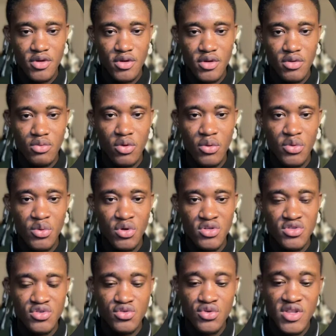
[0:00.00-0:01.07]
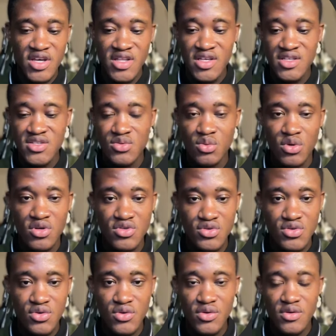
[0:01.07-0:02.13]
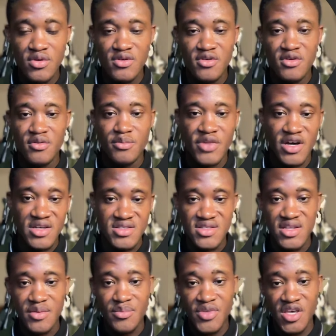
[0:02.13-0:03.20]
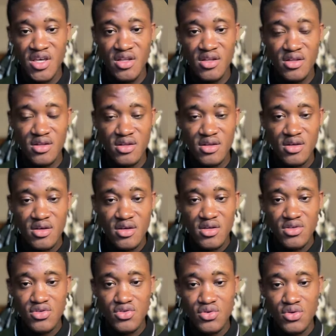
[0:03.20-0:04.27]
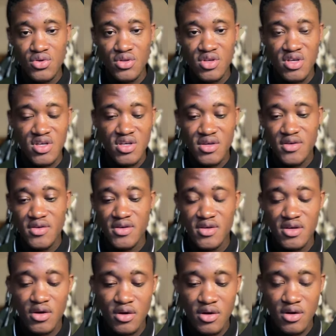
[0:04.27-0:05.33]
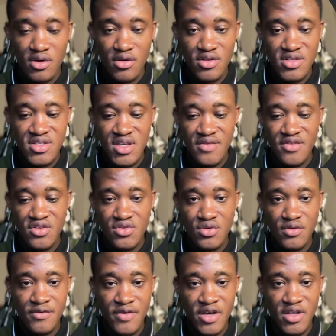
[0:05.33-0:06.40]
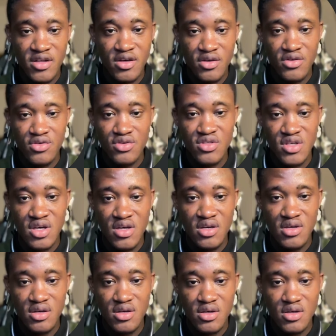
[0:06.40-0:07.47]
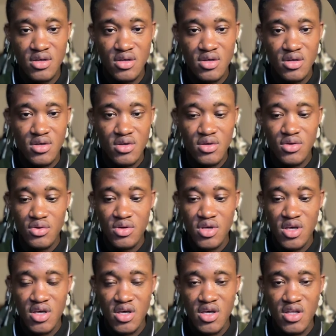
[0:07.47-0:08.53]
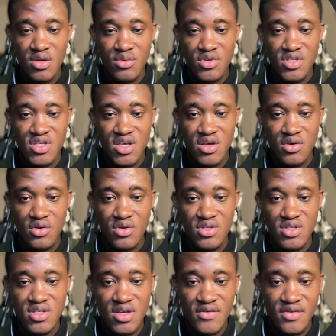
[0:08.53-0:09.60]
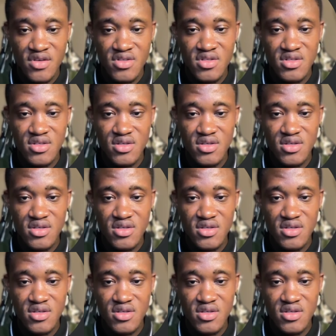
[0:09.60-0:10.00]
What we want to do then is we want to pass the pin to the auth service, so final user. Okay, and then we say auth service,